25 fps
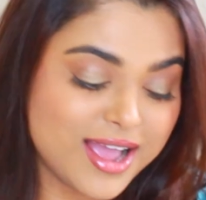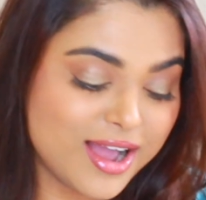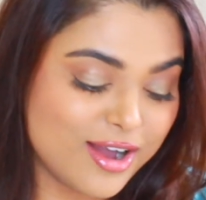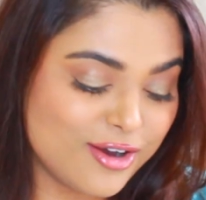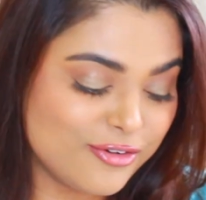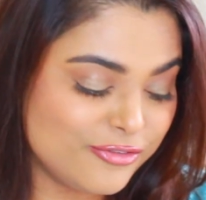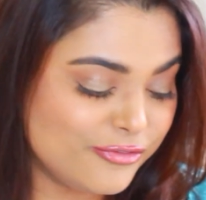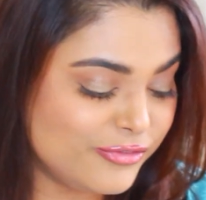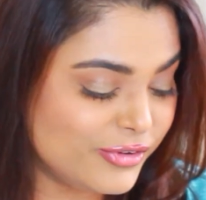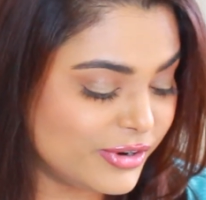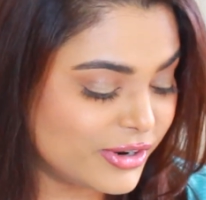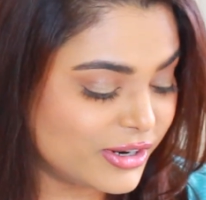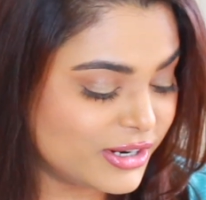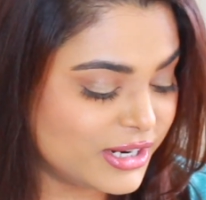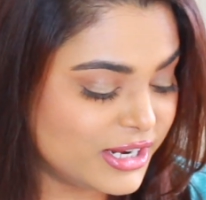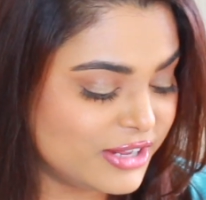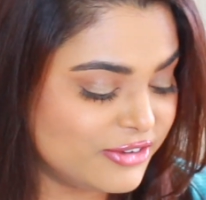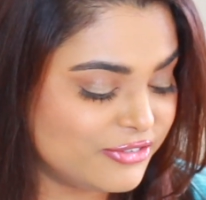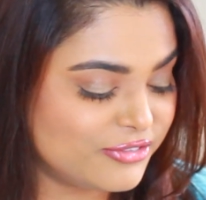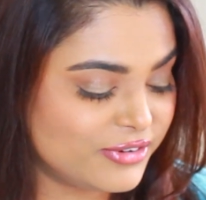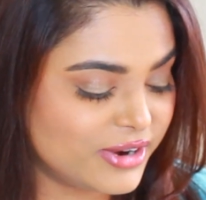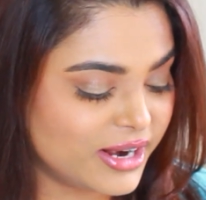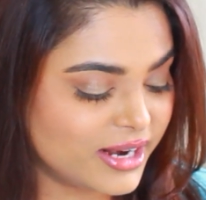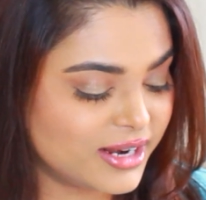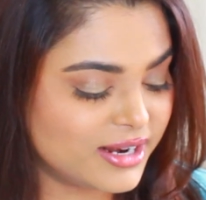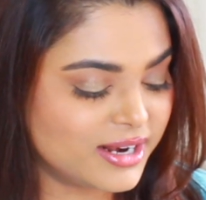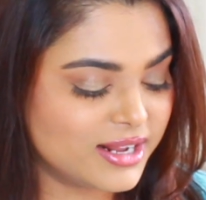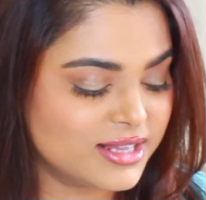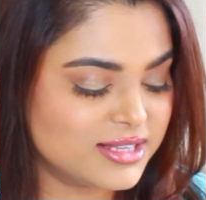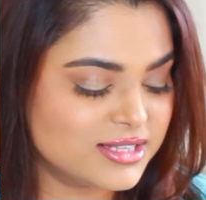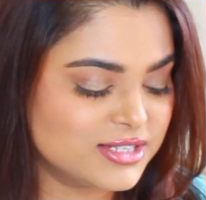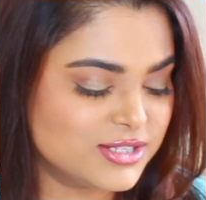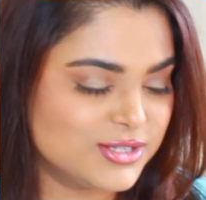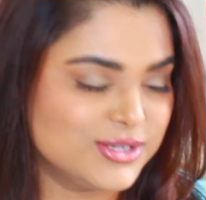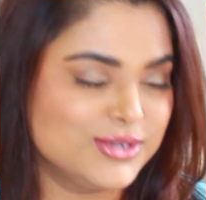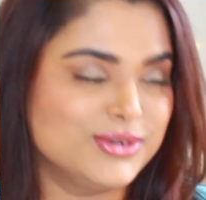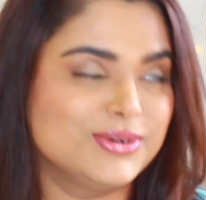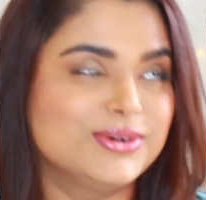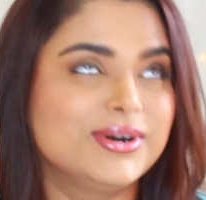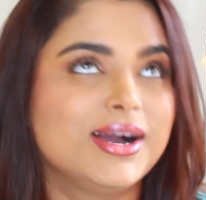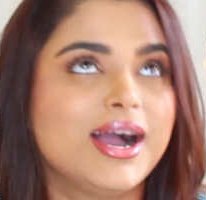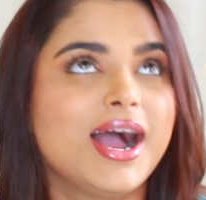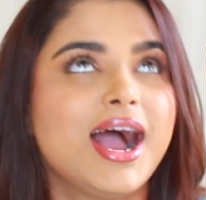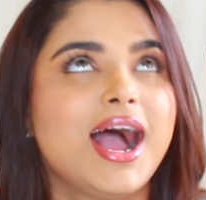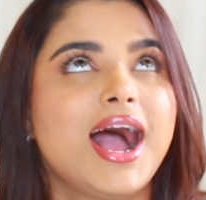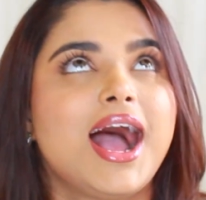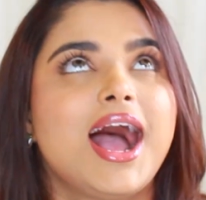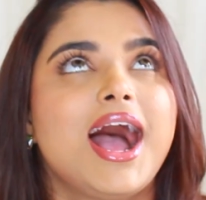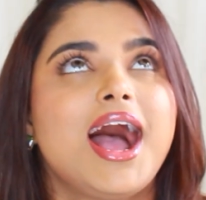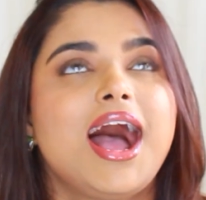A flirty fragrance, you
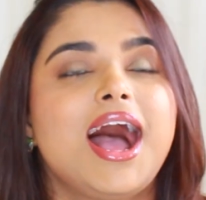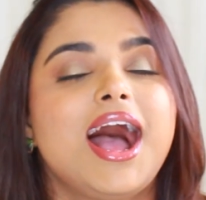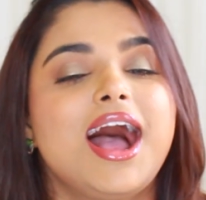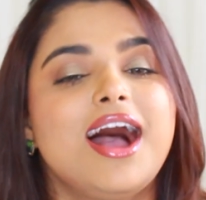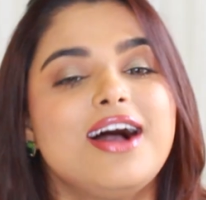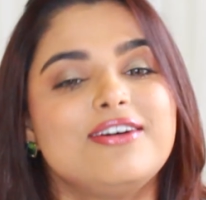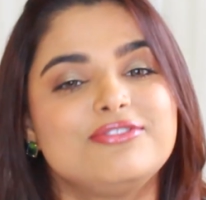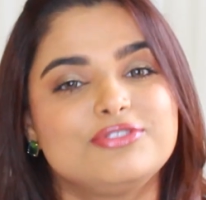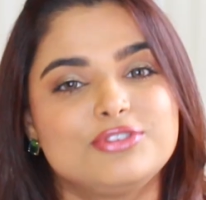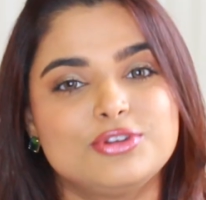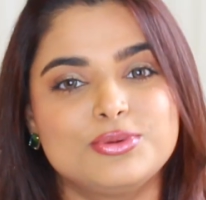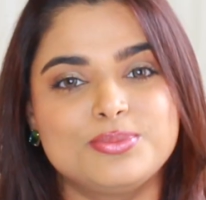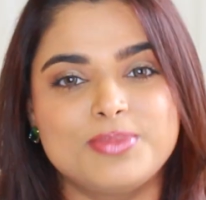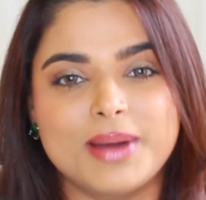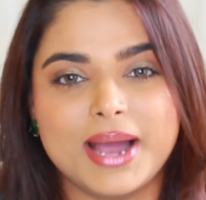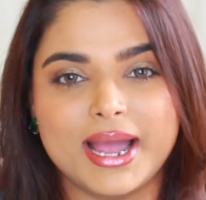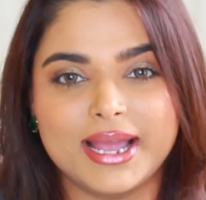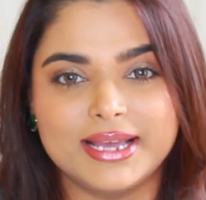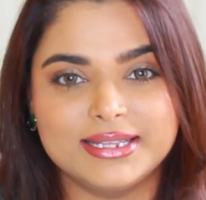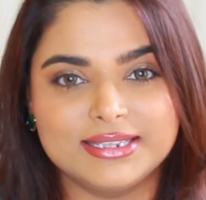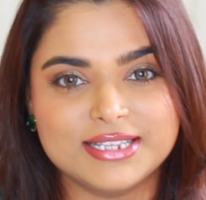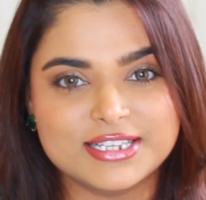have to buy